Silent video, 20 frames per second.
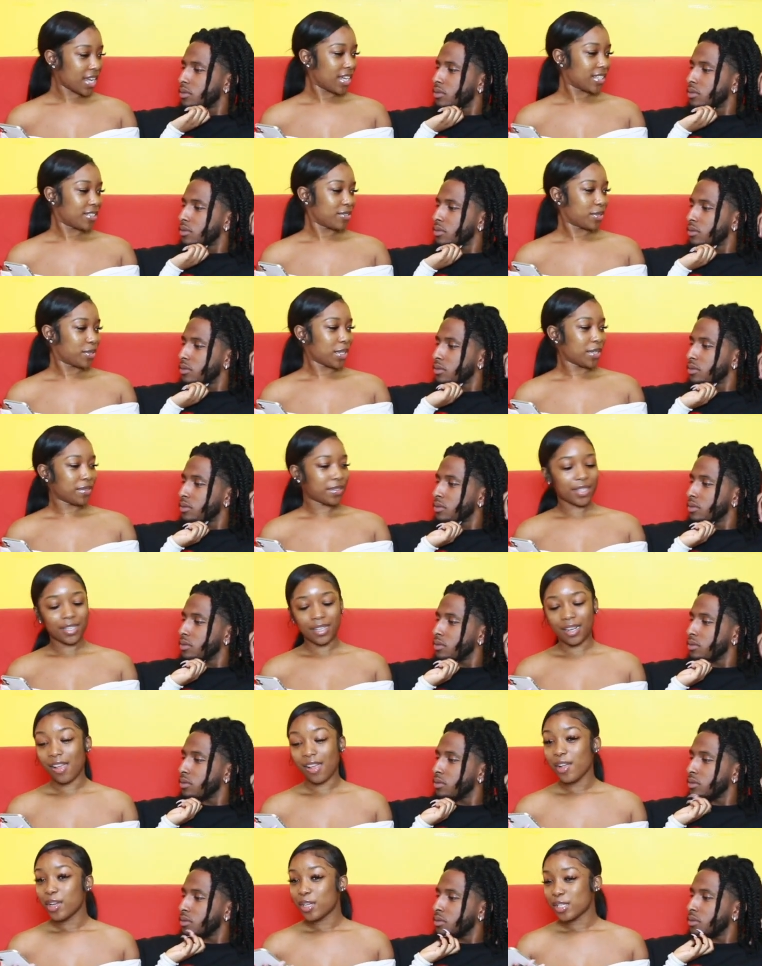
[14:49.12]
Speaker 1: active service, blah,
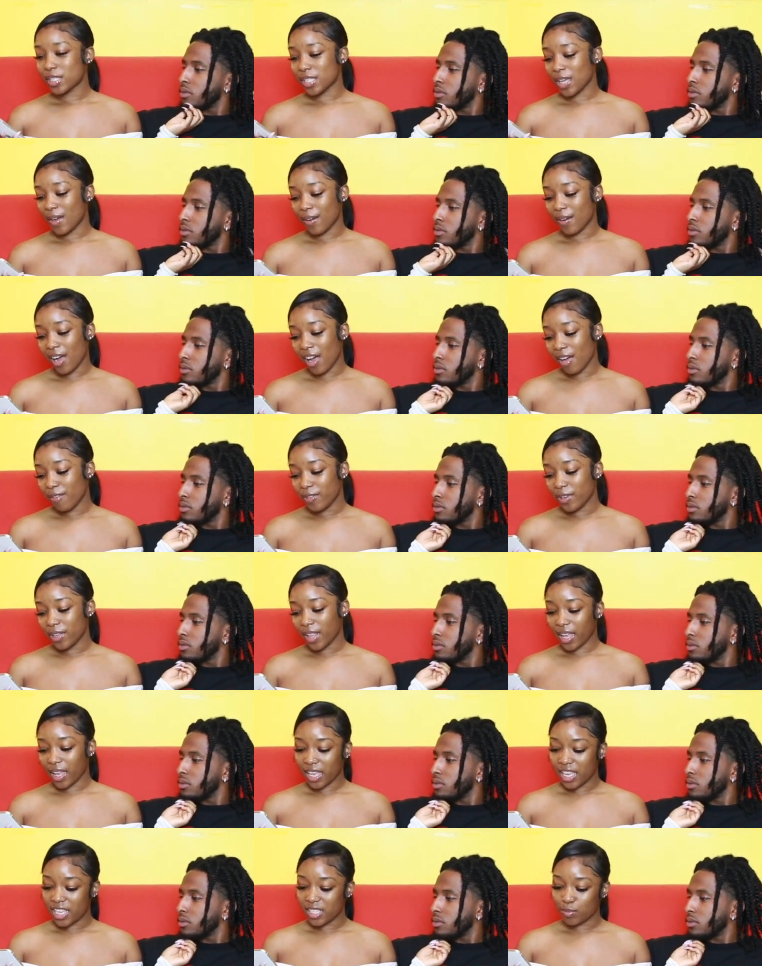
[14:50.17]
blah. So I feel
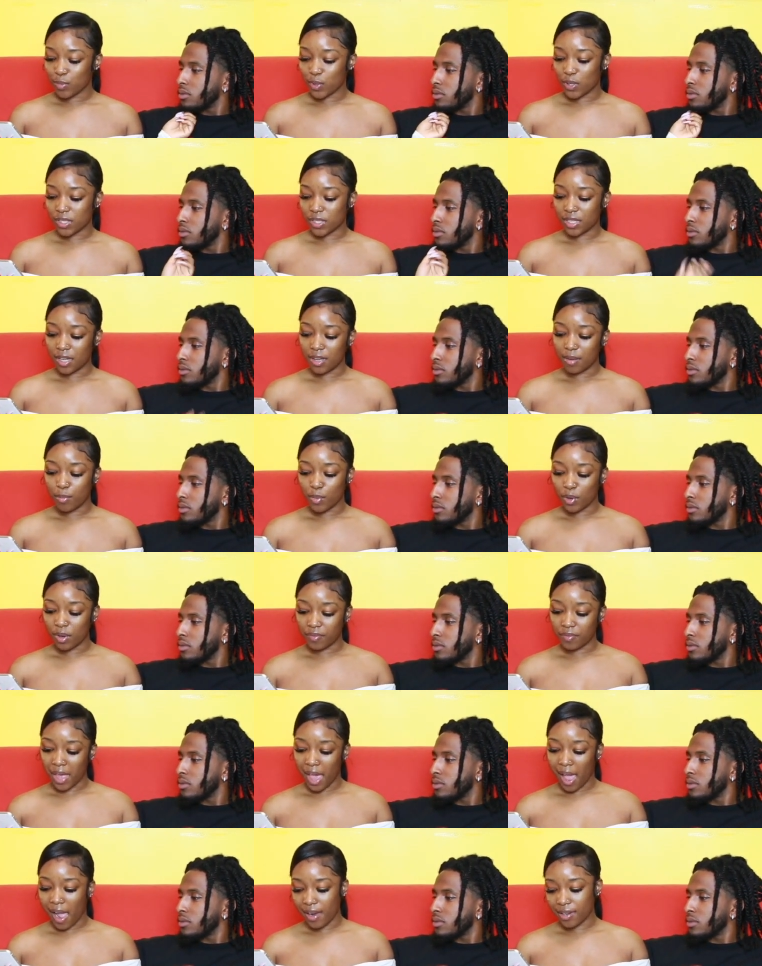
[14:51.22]
like he's more of more of
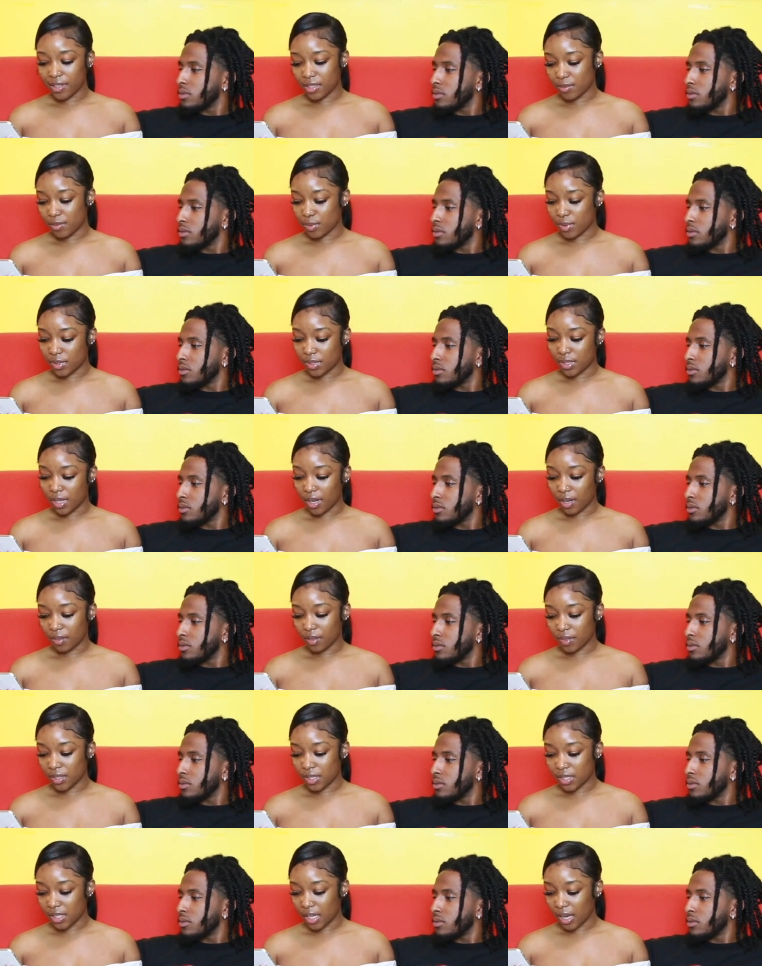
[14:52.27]
an active
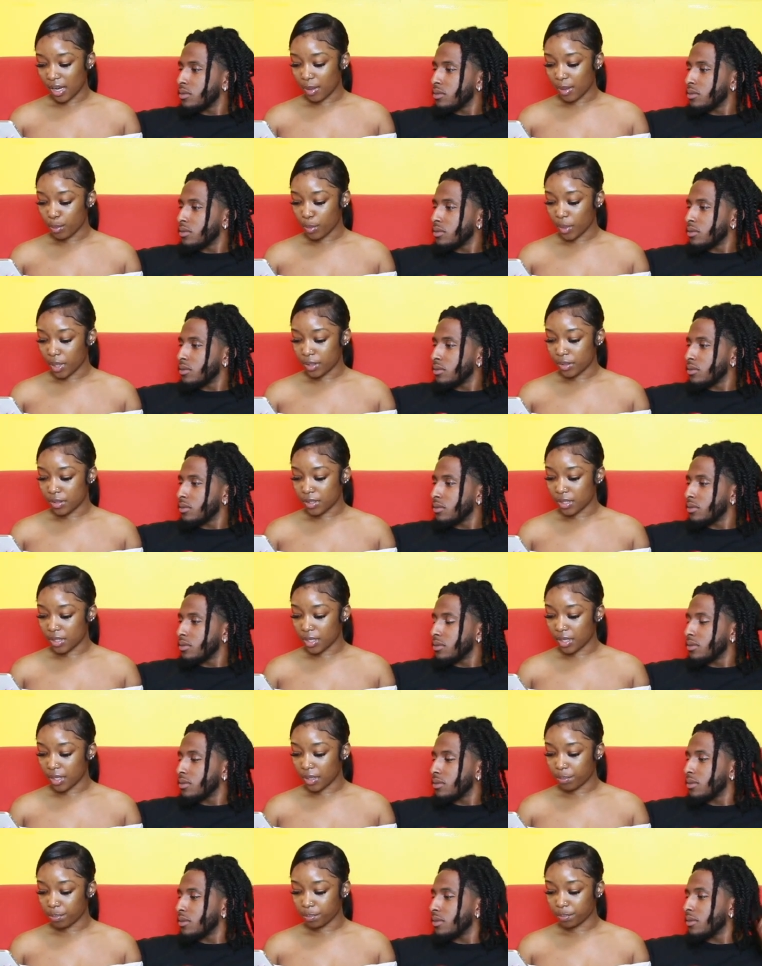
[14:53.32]
service type
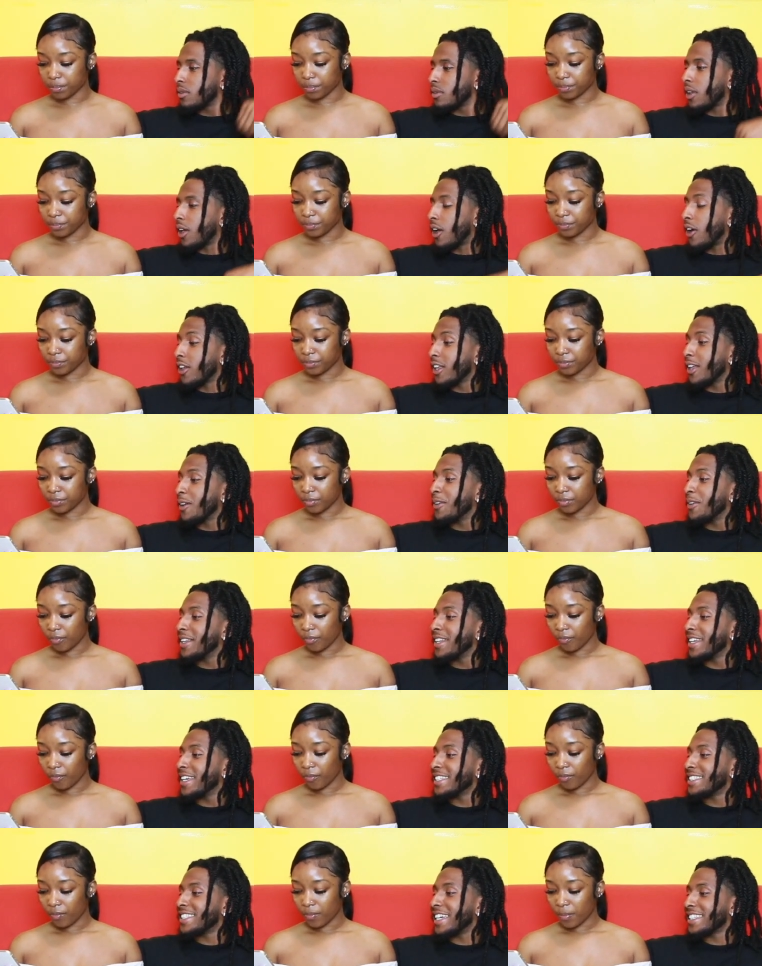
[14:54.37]
person.
Speaker 2: Oh yeah, we
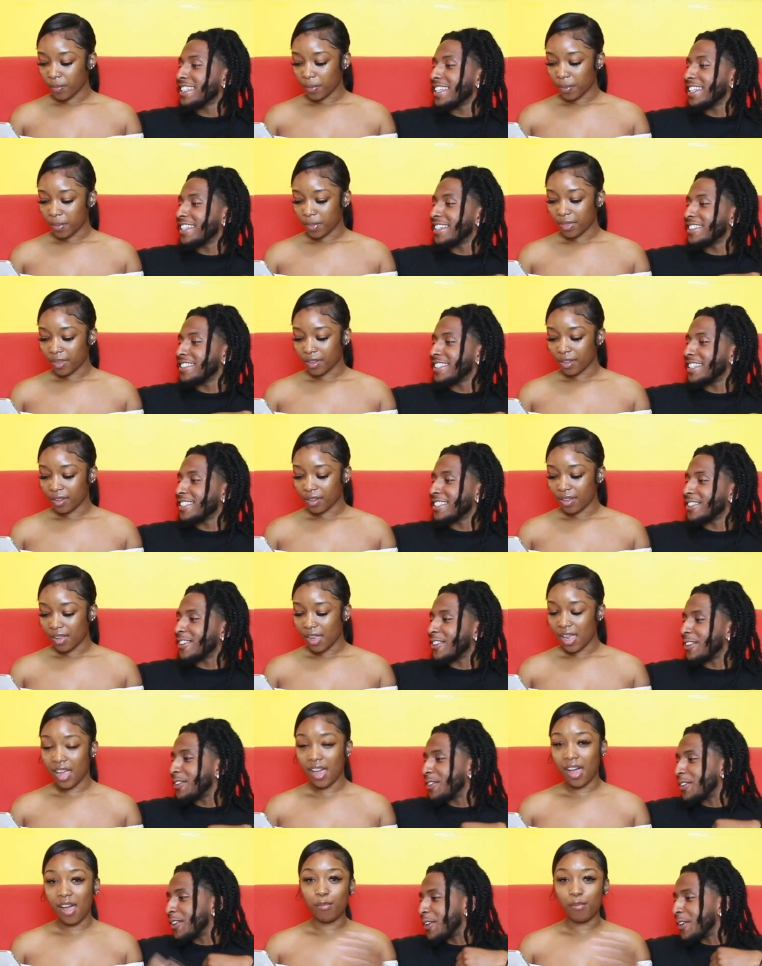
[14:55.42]
did take that little test.
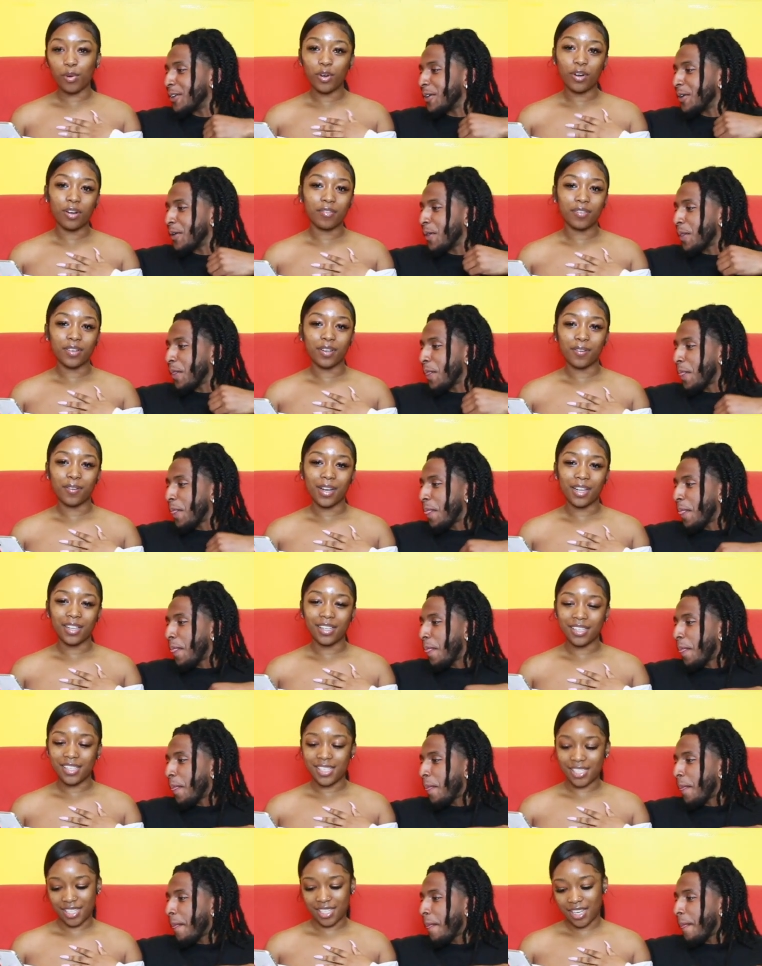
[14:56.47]
And I'm more
Speaker 1: of a
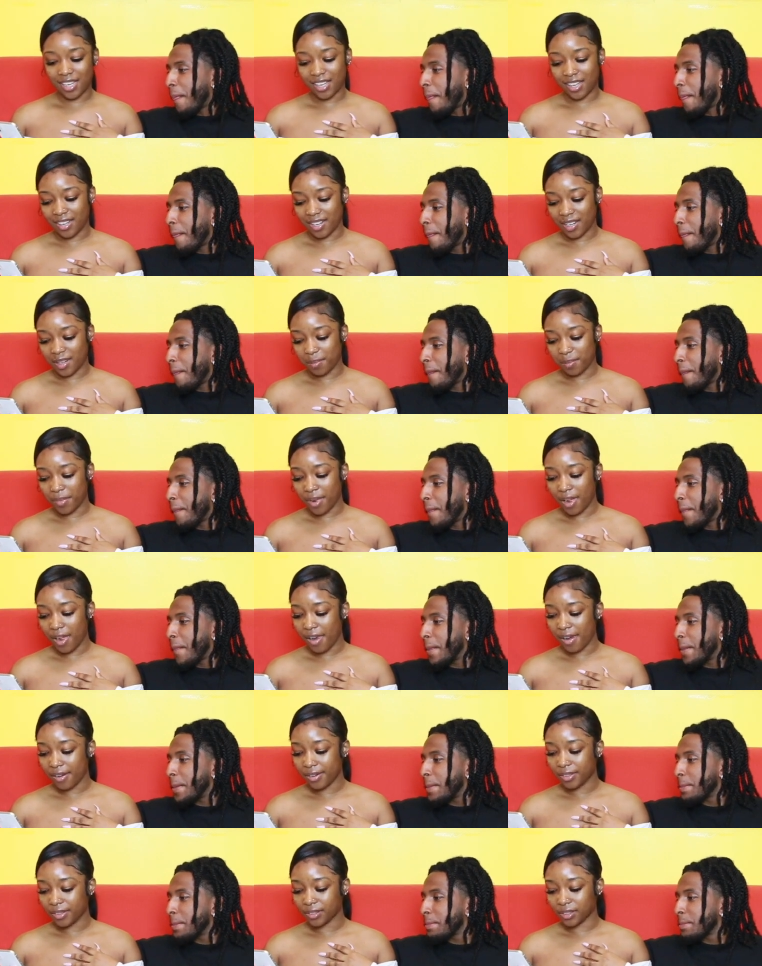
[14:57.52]
quality time
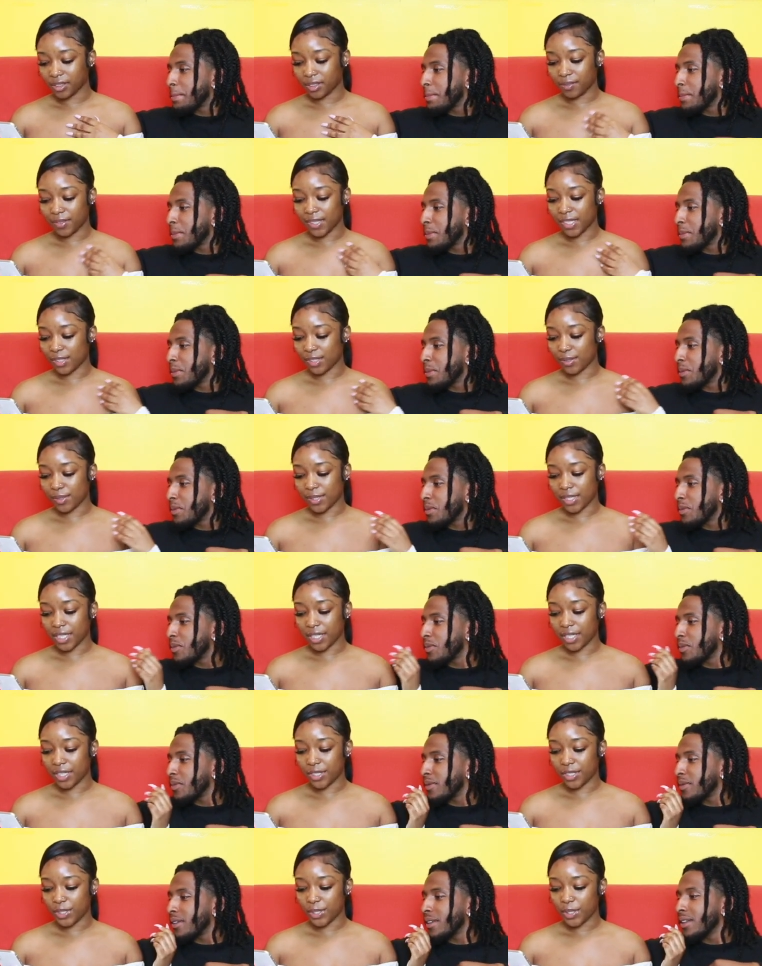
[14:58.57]
and physical
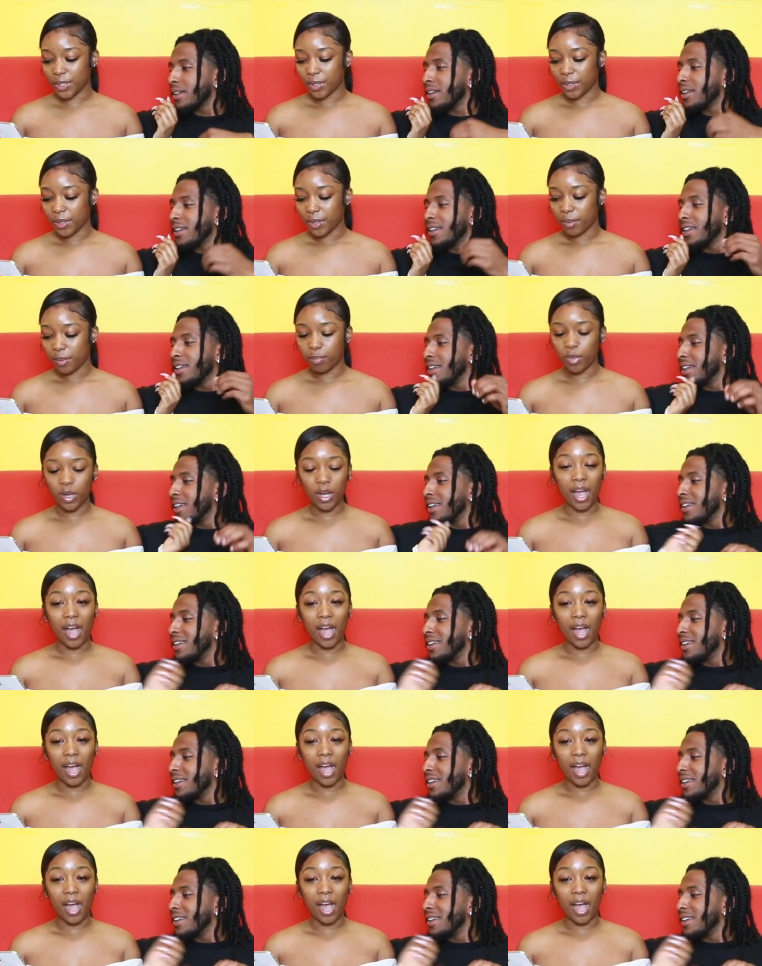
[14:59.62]
touch. But